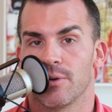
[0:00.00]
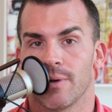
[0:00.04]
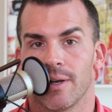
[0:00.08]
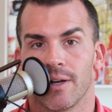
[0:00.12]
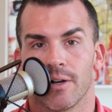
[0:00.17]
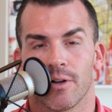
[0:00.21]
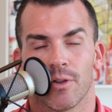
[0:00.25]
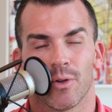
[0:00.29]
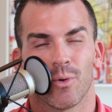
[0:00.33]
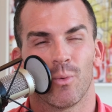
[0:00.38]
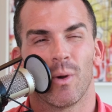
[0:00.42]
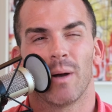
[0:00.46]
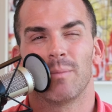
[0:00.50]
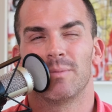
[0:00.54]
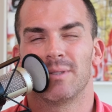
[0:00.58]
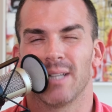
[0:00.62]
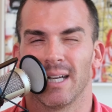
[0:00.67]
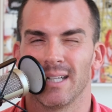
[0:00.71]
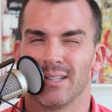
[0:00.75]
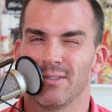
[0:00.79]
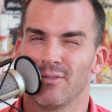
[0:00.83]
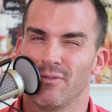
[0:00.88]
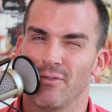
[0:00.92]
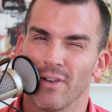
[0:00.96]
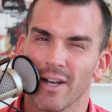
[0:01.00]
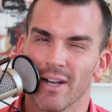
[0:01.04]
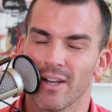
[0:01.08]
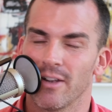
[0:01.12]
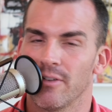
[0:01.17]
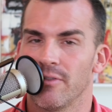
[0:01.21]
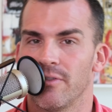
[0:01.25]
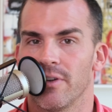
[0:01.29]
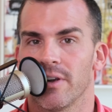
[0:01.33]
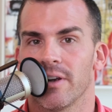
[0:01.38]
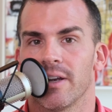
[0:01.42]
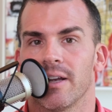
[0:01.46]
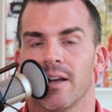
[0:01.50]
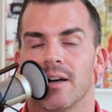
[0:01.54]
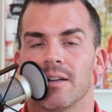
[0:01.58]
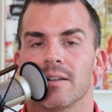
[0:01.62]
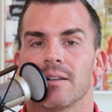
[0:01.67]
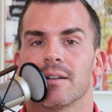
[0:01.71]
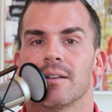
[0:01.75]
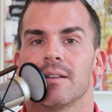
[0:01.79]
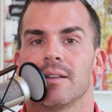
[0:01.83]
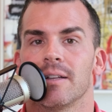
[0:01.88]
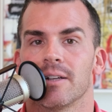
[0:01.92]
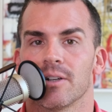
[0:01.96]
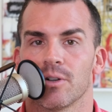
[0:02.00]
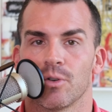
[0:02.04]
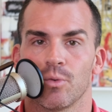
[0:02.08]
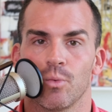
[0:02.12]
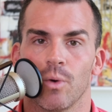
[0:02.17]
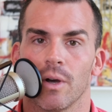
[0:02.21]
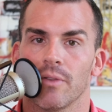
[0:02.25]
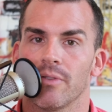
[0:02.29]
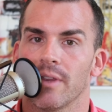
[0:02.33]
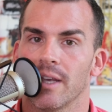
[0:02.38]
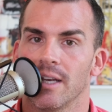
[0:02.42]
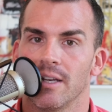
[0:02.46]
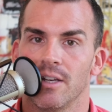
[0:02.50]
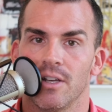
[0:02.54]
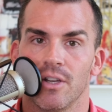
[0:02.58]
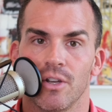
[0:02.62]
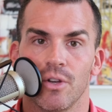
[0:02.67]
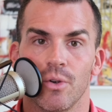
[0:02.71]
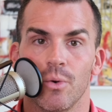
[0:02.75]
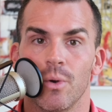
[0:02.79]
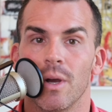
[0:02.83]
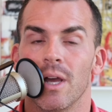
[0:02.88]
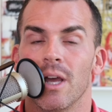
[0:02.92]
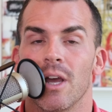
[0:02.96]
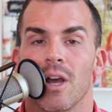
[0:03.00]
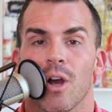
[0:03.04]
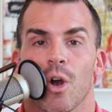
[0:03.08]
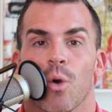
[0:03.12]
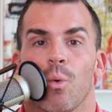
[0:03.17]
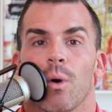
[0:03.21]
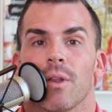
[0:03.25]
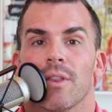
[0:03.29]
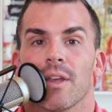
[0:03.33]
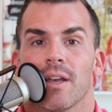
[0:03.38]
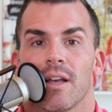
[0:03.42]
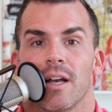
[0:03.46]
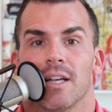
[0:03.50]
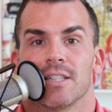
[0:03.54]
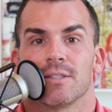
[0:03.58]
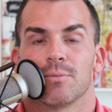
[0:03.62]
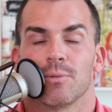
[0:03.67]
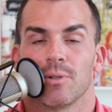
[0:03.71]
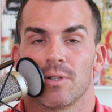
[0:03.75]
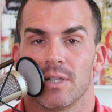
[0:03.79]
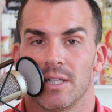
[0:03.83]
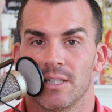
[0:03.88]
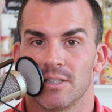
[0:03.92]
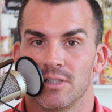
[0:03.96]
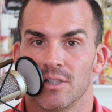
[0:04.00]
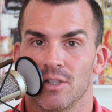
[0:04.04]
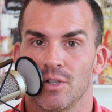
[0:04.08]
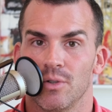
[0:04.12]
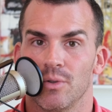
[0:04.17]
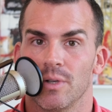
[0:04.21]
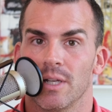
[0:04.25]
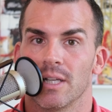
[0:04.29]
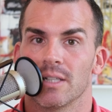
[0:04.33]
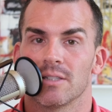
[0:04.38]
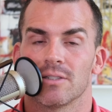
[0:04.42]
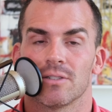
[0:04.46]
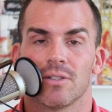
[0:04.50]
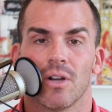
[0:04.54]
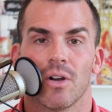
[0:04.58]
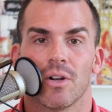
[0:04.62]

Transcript: Their website's very, very unclear on what they do or what the customer needs to do to get started.